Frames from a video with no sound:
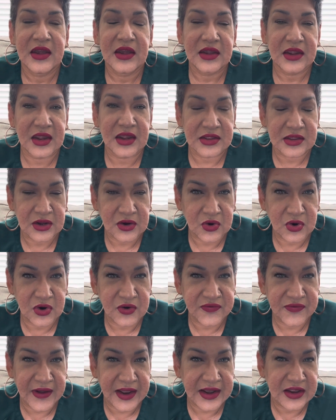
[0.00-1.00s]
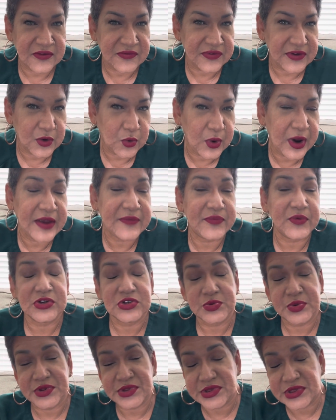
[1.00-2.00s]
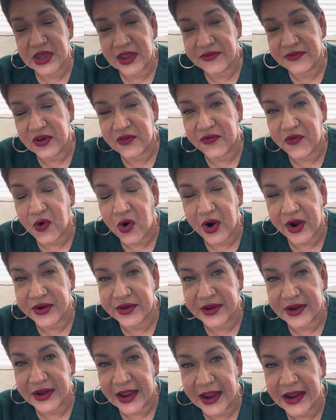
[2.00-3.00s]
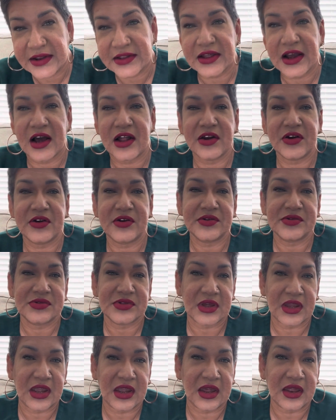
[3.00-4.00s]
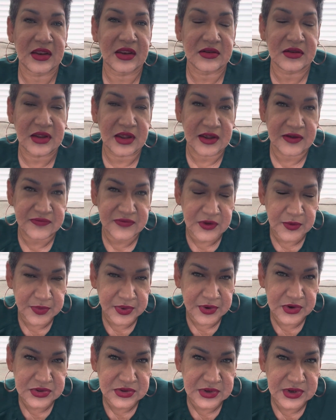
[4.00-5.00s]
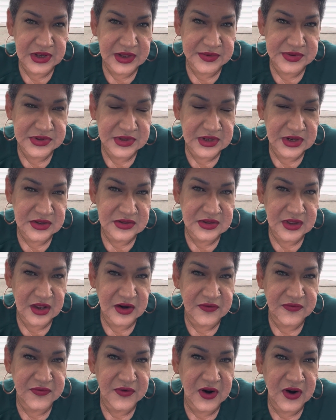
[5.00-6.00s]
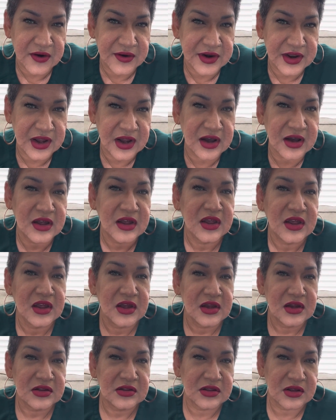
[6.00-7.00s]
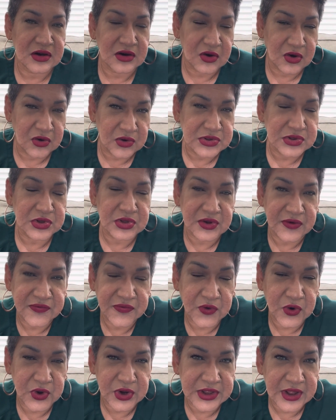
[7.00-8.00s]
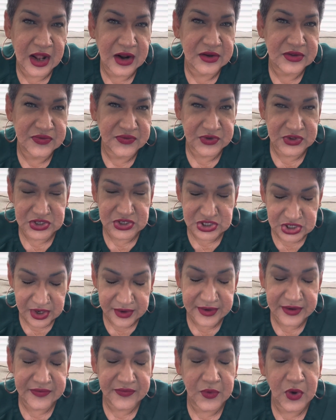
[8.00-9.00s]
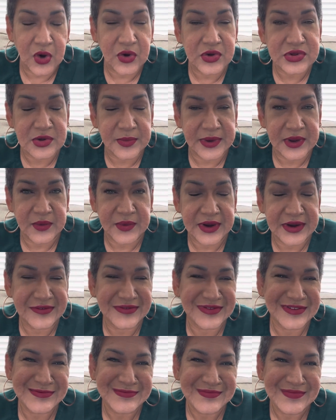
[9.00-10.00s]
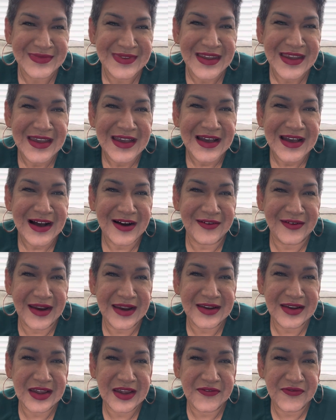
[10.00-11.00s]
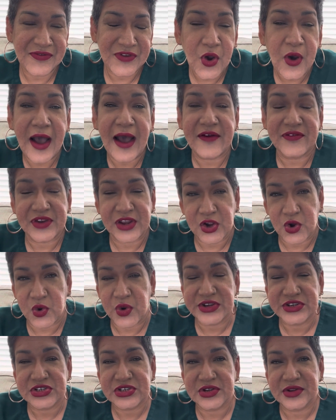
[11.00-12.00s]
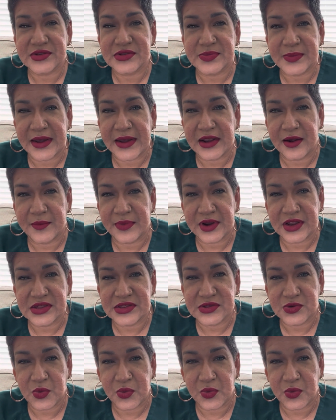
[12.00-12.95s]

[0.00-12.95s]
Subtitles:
get the court filing fee waived, which will save you $408. And if the person lives in the state of Florida, the $40 for the sheriff will also be waived. All right. If you have any questions, my number is